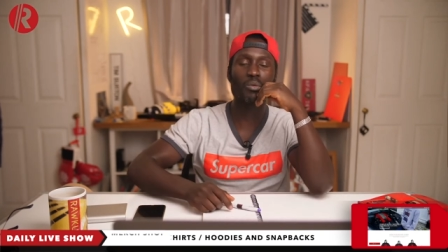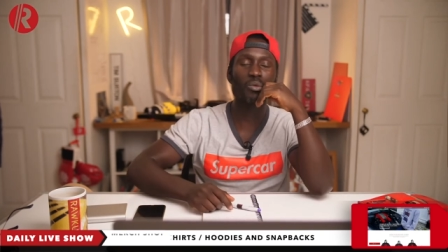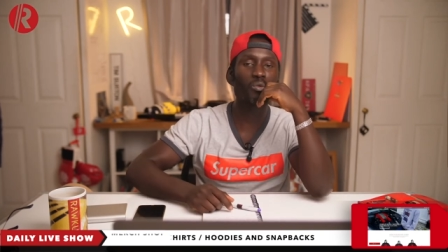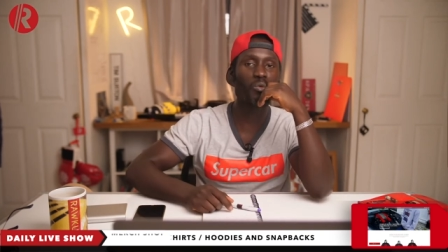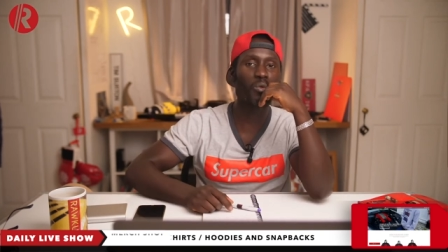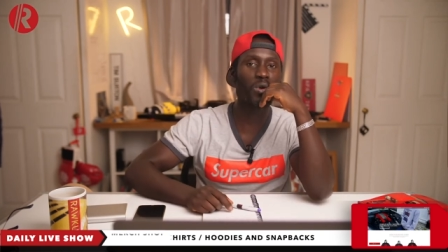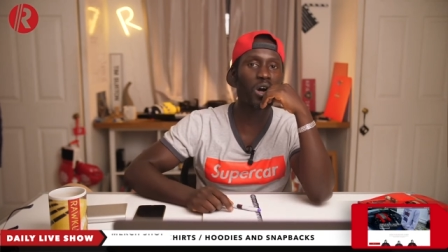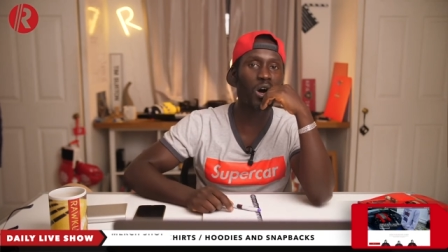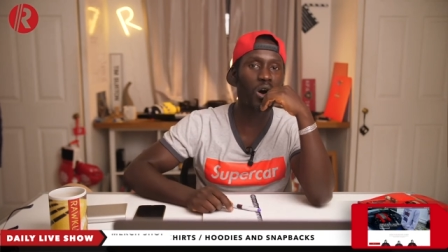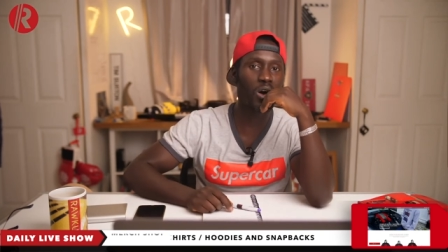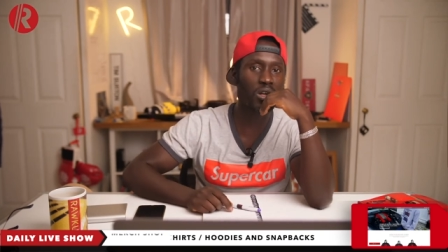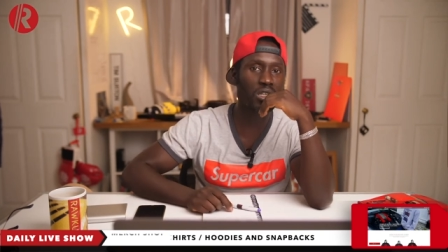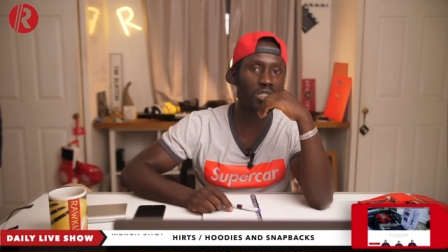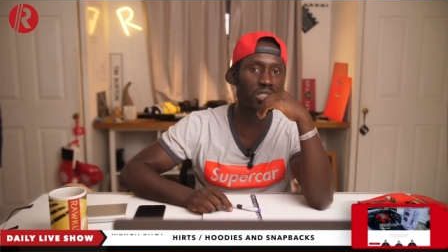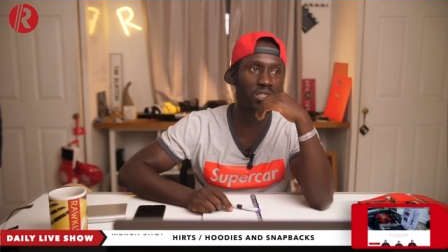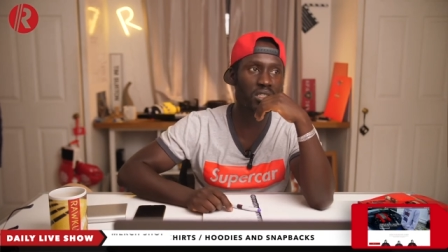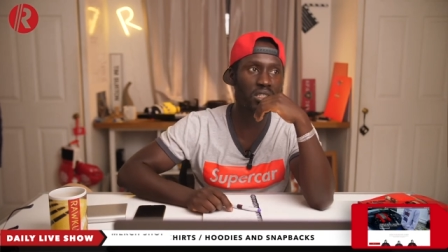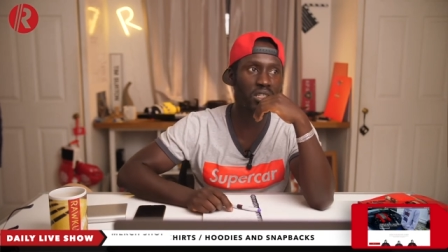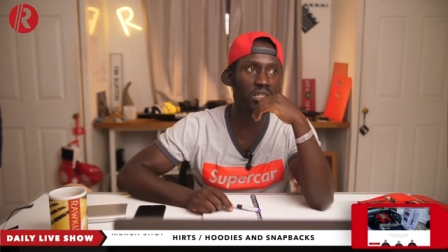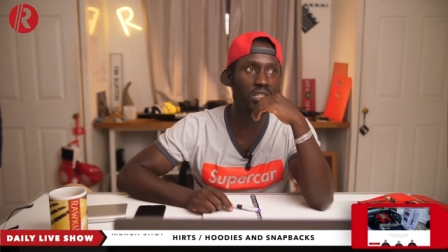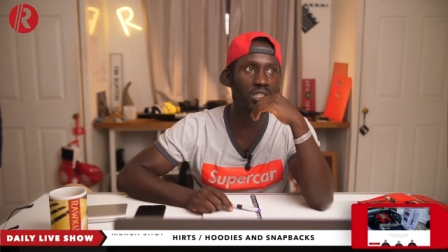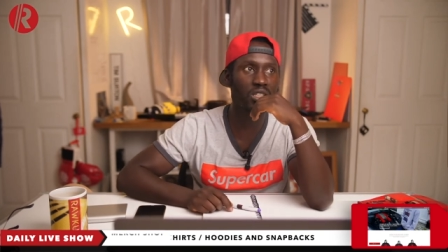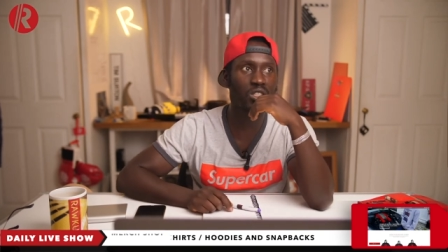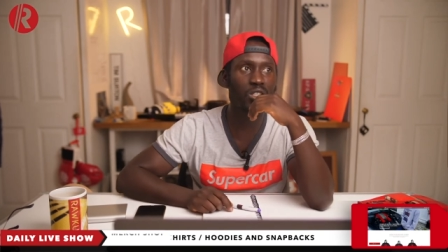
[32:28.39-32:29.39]
We
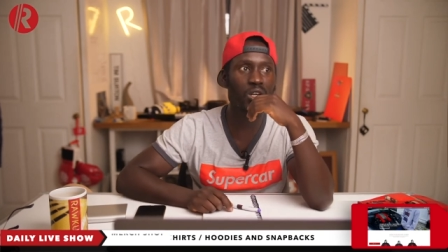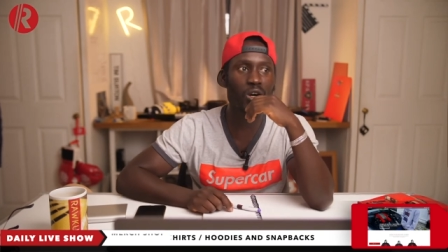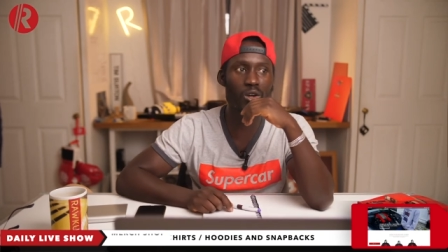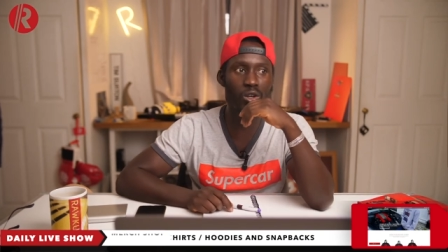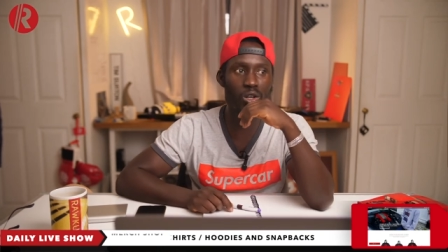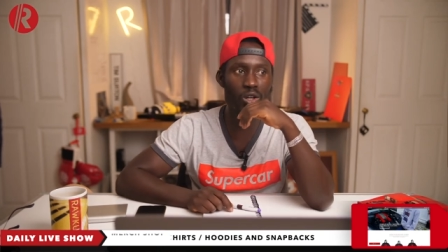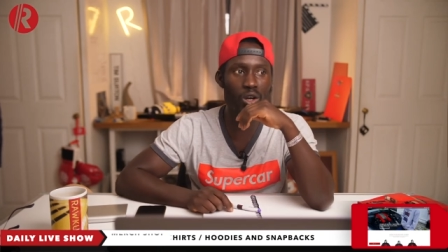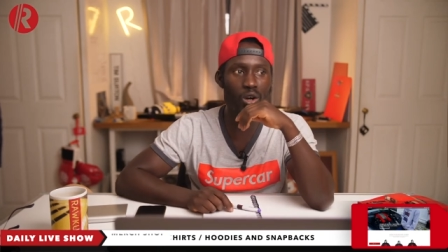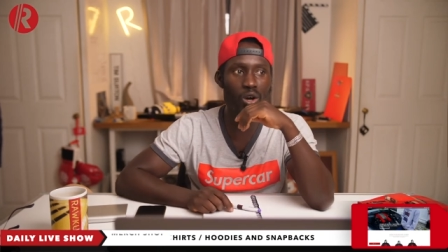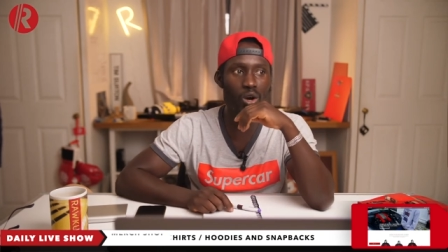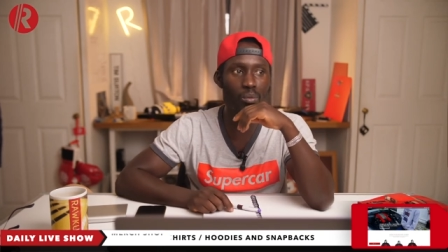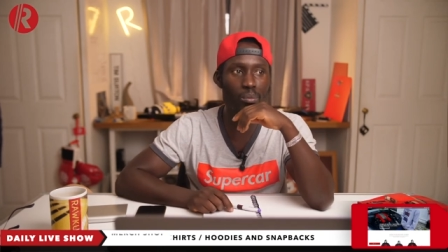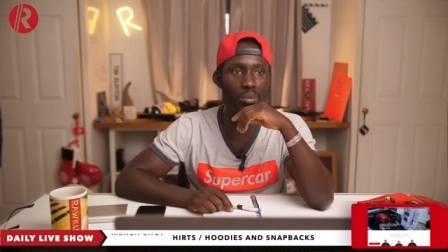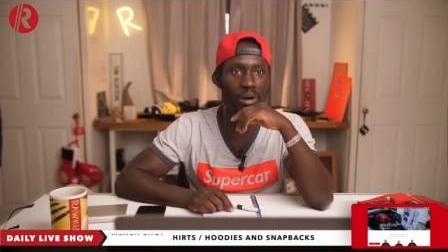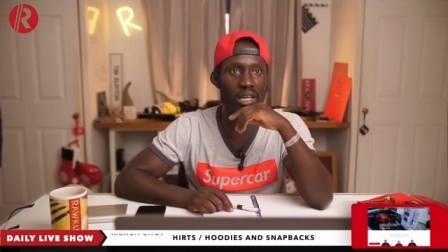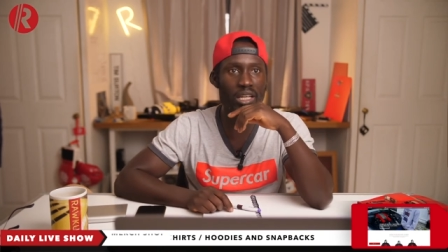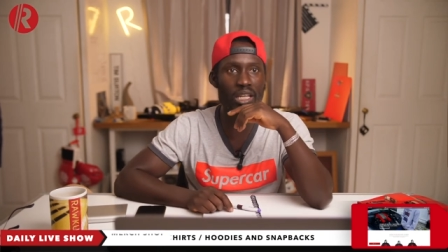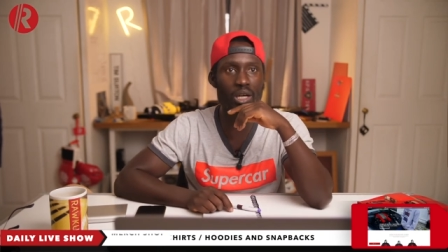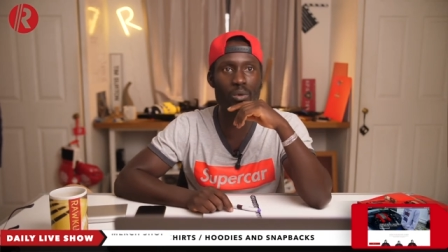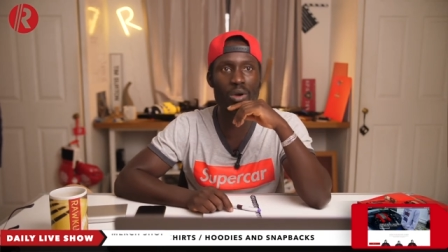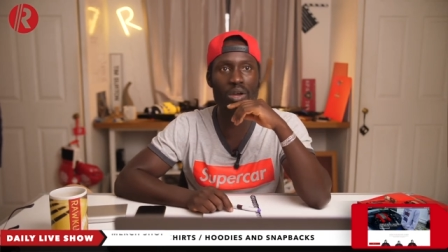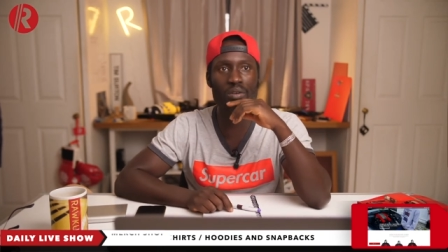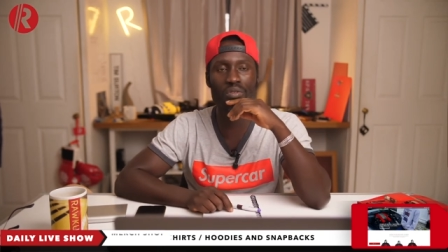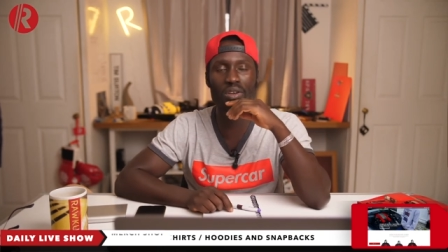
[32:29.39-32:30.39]
honestly don't know, but
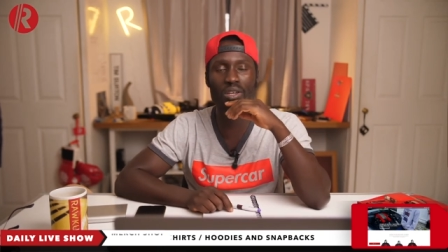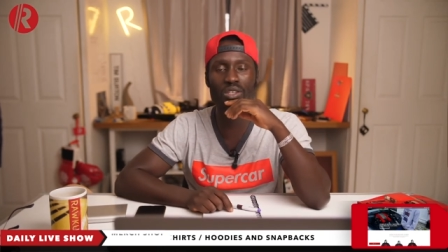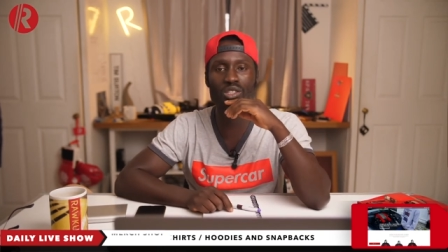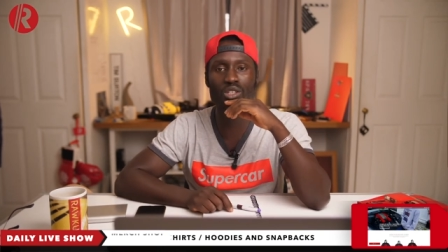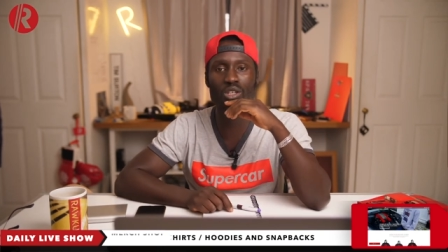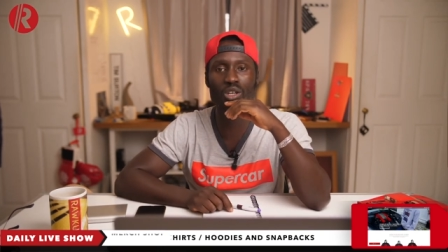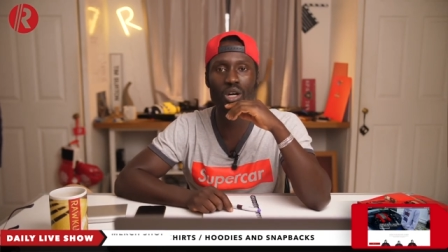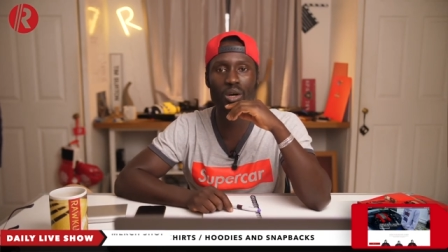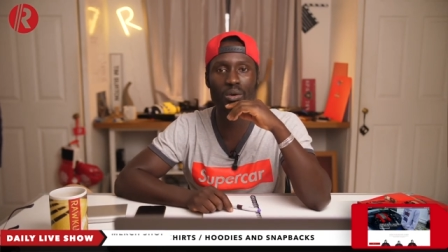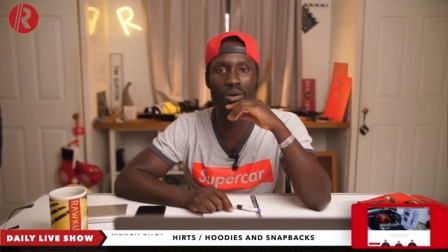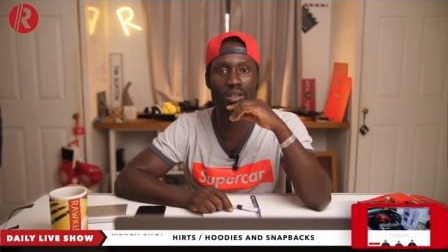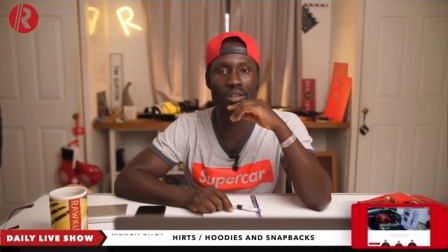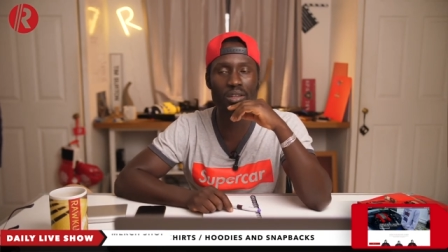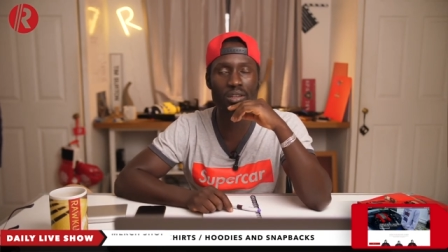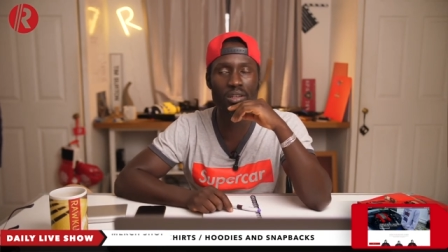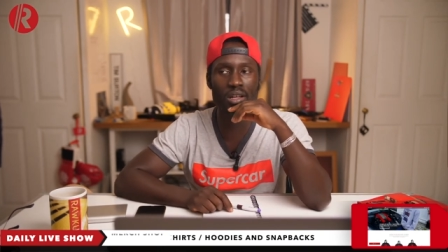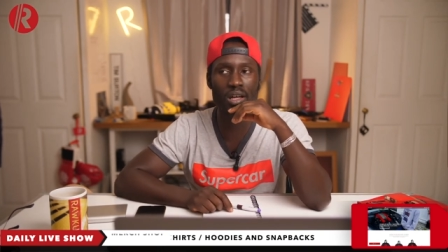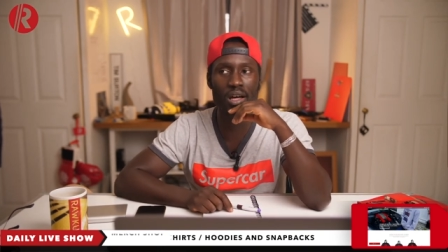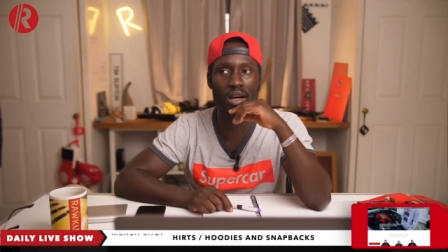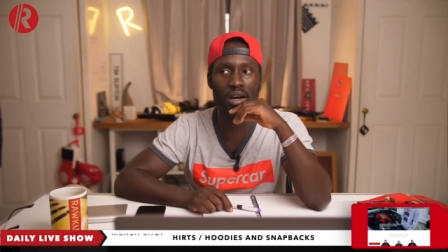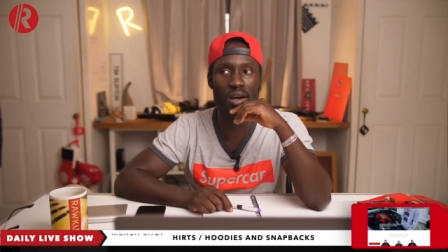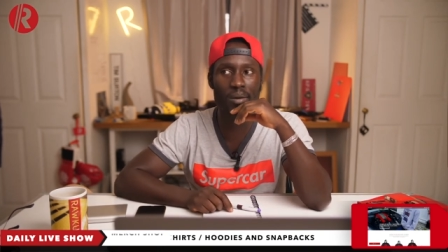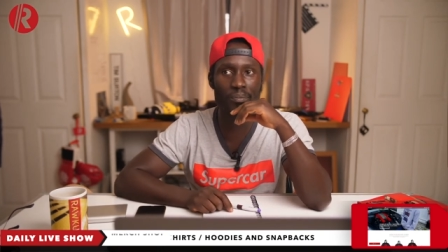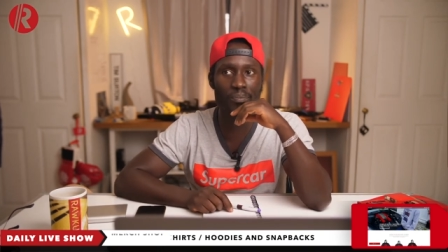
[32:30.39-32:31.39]
the way things are going,
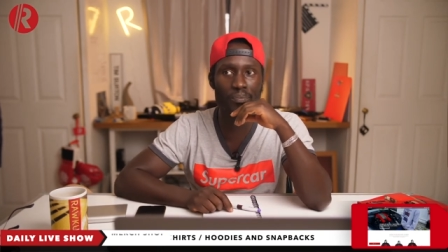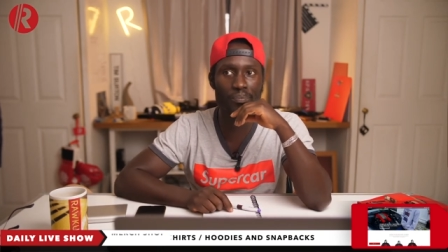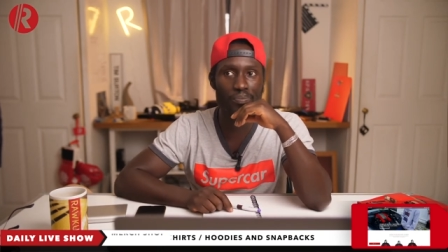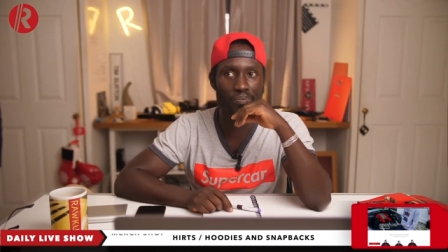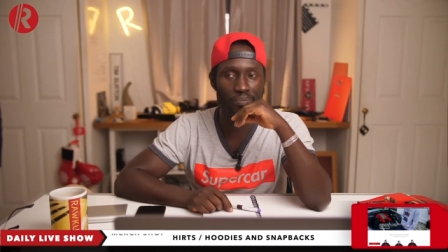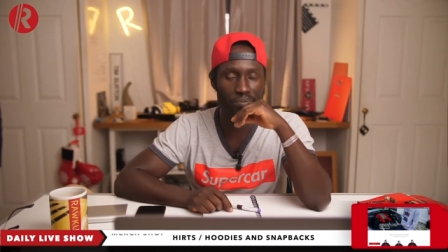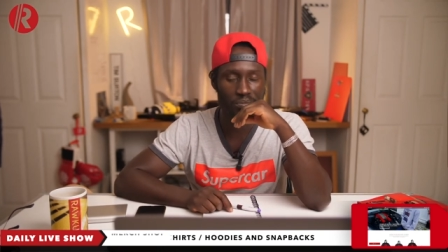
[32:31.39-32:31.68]
um,